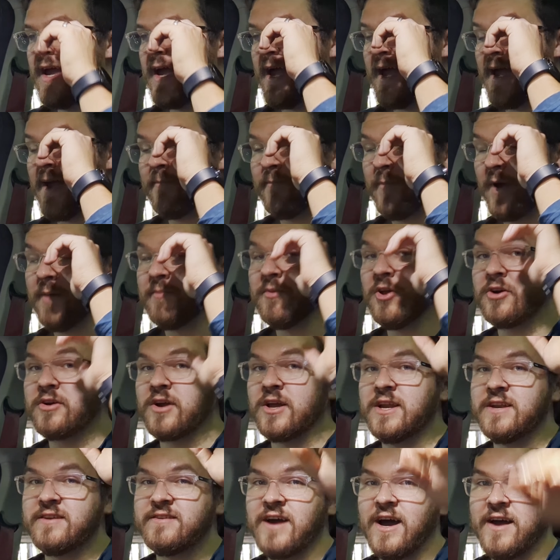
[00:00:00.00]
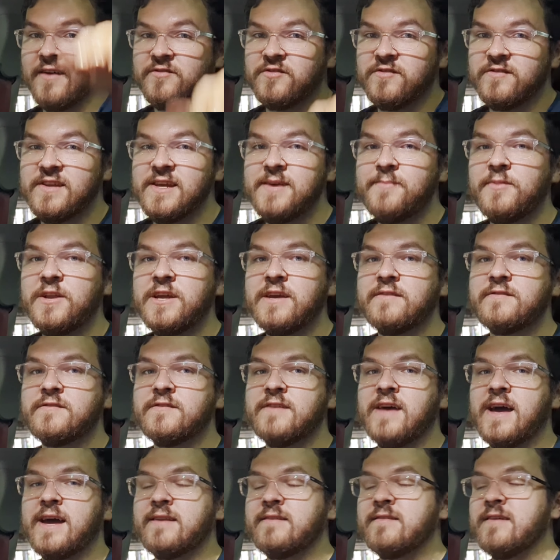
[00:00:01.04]
I'm not going to dive too deeply into
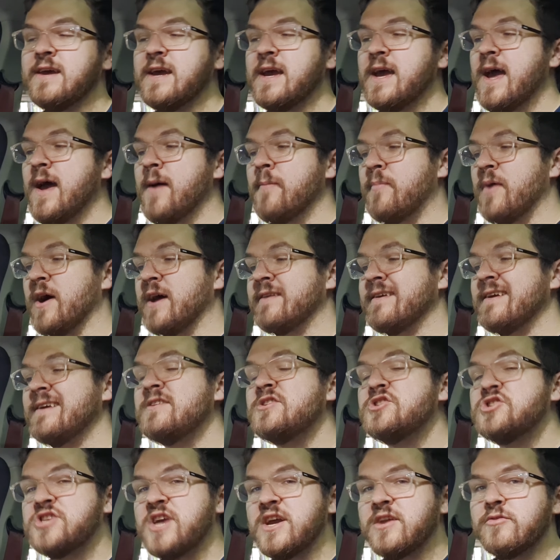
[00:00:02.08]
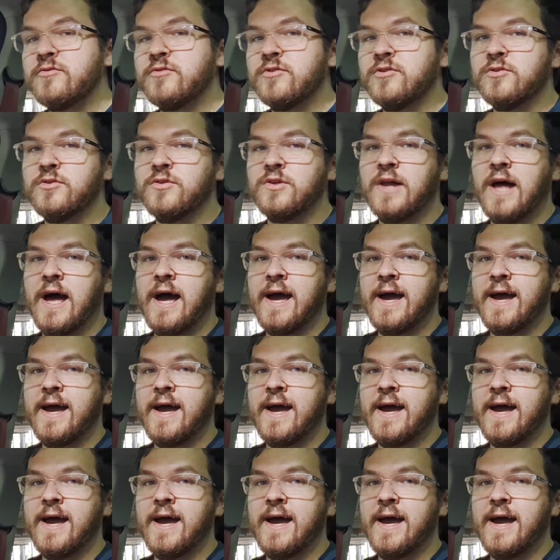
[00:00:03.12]
that, but in general,